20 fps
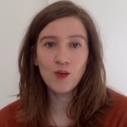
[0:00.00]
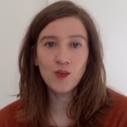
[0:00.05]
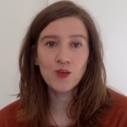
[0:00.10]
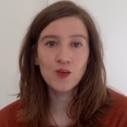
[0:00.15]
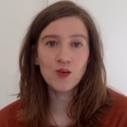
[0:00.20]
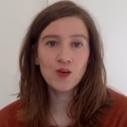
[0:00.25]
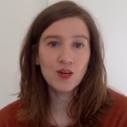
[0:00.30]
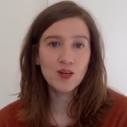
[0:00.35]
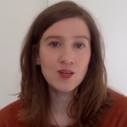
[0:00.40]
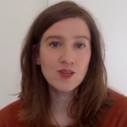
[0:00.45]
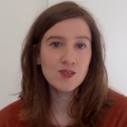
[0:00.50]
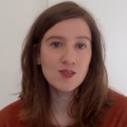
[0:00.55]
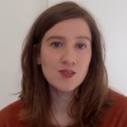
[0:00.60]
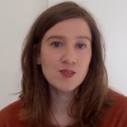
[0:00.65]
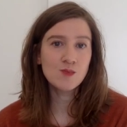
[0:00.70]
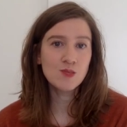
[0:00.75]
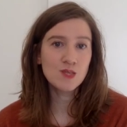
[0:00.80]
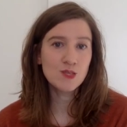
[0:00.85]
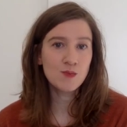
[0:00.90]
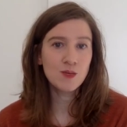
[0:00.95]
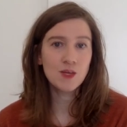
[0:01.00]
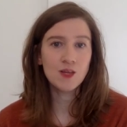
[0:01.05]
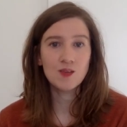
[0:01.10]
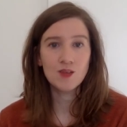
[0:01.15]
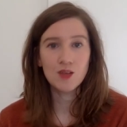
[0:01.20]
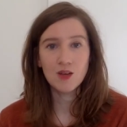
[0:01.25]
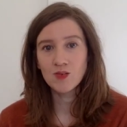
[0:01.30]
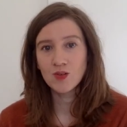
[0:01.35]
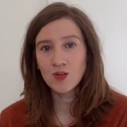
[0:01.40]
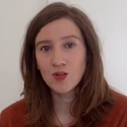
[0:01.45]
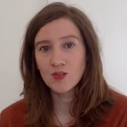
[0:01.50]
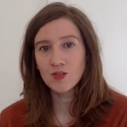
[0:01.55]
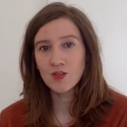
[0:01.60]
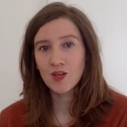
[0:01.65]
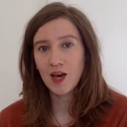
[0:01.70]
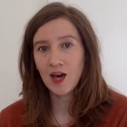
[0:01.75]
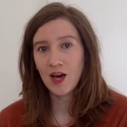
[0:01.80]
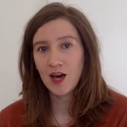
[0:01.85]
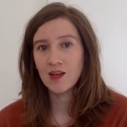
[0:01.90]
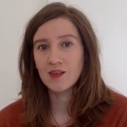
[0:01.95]
the criticism is being leveled
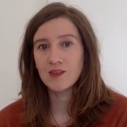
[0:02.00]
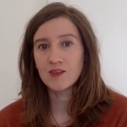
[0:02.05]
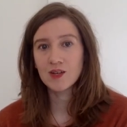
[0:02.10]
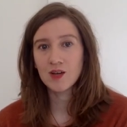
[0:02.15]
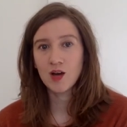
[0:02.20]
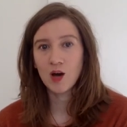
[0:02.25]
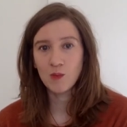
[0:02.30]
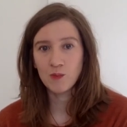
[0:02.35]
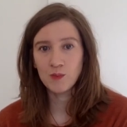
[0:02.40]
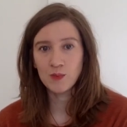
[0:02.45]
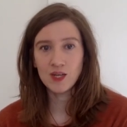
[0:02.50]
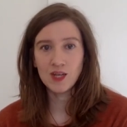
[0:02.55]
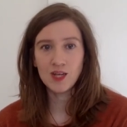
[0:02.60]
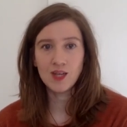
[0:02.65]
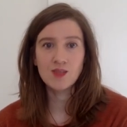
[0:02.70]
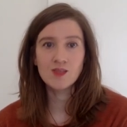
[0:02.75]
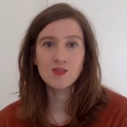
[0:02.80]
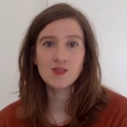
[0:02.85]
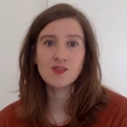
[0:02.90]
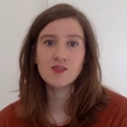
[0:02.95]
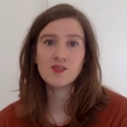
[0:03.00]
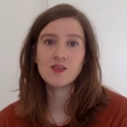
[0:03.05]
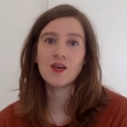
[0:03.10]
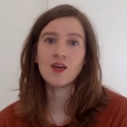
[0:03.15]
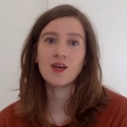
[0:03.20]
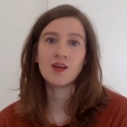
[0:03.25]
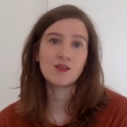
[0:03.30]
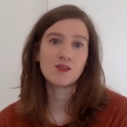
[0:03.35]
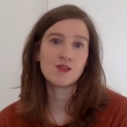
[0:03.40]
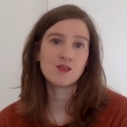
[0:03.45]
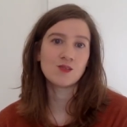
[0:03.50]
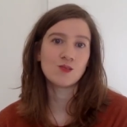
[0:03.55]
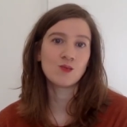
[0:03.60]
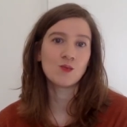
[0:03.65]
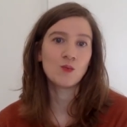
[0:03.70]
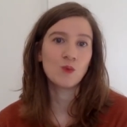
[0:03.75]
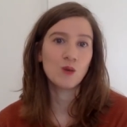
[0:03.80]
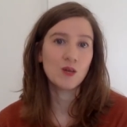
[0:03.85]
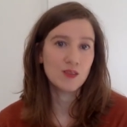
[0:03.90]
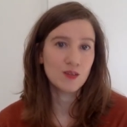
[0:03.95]
at the companies and
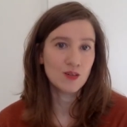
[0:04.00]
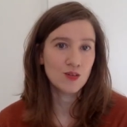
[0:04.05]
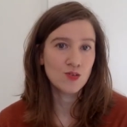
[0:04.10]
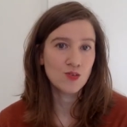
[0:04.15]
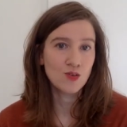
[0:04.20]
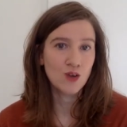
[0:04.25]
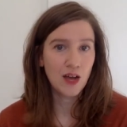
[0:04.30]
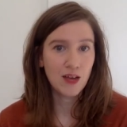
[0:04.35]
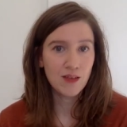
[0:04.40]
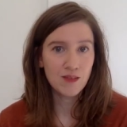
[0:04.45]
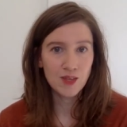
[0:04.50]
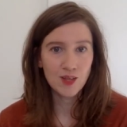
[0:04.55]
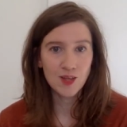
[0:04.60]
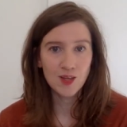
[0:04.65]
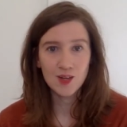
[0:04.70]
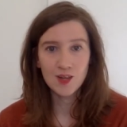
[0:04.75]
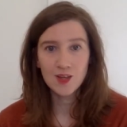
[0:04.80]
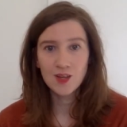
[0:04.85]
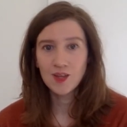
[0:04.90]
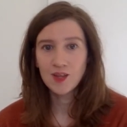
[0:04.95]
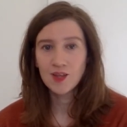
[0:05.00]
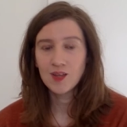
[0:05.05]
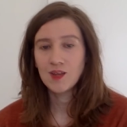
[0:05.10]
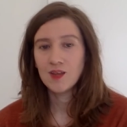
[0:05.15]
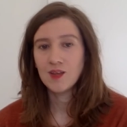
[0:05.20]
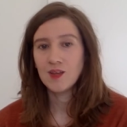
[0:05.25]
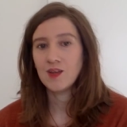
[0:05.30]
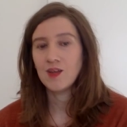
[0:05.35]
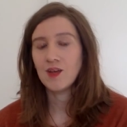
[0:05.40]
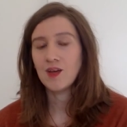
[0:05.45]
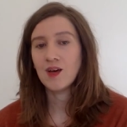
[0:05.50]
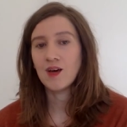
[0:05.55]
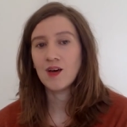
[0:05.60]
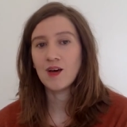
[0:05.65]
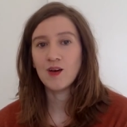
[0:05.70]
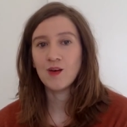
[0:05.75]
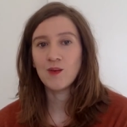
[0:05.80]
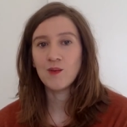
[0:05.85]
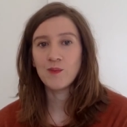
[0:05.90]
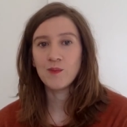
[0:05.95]
what they're driving.
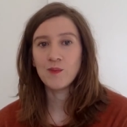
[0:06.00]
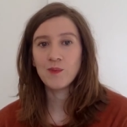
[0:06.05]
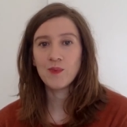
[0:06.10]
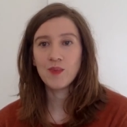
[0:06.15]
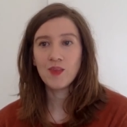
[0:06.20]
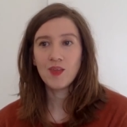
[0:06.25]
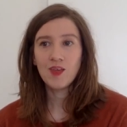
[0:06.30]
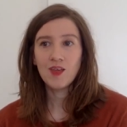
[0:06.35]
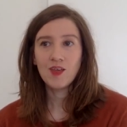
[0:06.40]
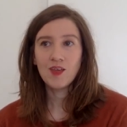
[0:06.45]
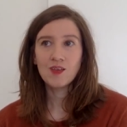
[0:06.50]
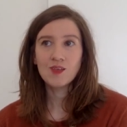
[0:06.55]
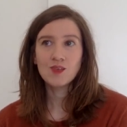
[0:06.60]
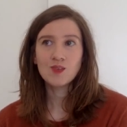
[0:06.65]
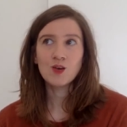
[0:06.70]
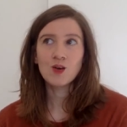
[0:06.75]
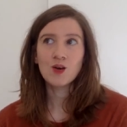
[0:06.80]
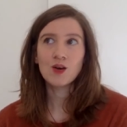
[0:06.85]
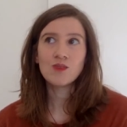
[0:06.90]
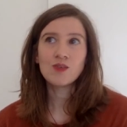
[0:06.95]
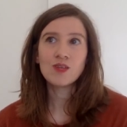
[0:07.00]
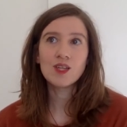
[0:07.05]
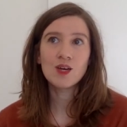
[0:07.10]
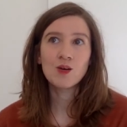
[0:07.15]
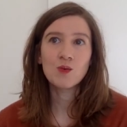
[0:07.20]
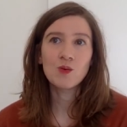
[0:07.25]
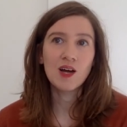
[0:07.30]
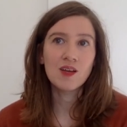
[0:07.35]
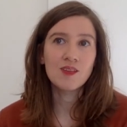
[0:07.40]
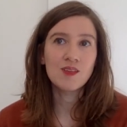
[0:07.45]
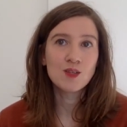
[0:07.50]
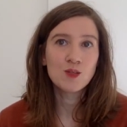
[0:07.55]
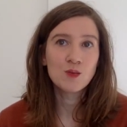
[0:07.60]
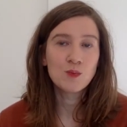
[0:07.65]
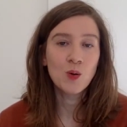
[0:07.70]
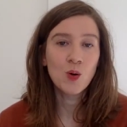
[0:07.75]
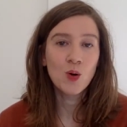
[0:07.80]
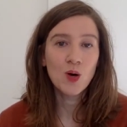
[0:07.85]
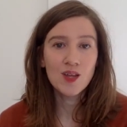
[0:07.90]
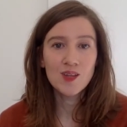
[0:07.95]
Um, so I feel like we're at this
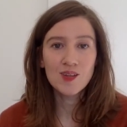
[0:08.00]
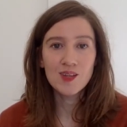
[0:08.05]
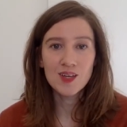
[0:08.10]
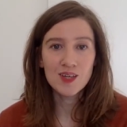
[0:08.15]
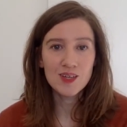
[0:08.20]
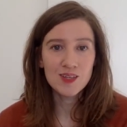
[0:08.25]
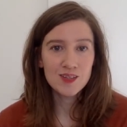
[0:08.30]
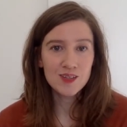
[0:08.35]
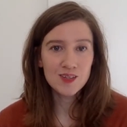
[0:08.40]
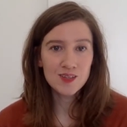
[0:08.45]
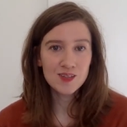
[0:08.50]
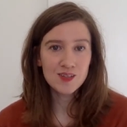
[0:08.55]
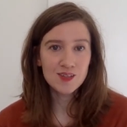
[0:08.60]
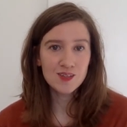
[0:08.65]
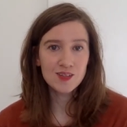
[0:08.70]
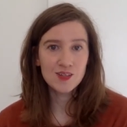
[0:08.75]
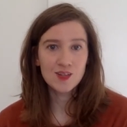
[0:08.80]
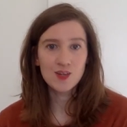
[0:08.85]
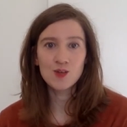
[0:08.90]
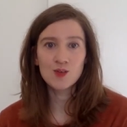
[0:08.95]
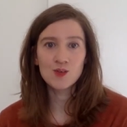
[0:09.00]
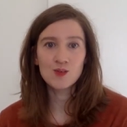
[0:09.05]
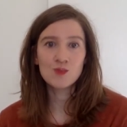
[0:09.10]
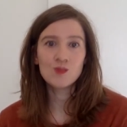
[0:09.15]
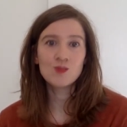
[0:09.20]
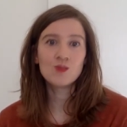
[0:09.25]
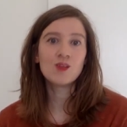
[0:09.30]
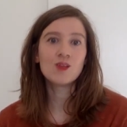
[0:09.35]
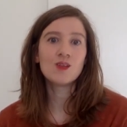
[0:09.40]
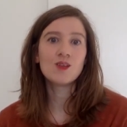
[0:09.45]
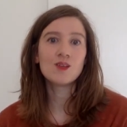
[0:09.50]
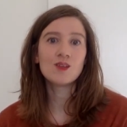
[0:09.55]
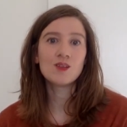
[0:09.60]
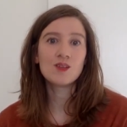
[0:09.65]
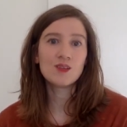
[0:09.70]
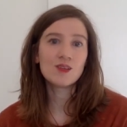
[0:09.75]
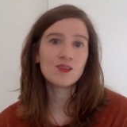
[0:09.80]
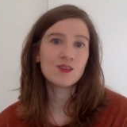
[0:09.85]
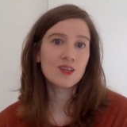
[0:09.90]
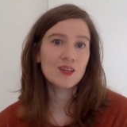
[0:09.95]
point, like, you know,
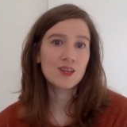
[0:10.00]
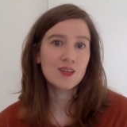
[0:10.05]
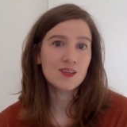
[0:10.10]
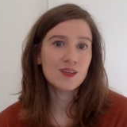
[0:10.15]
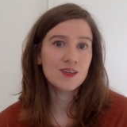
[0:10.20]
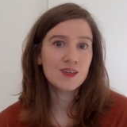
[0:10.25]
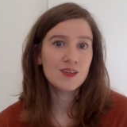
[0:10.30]
like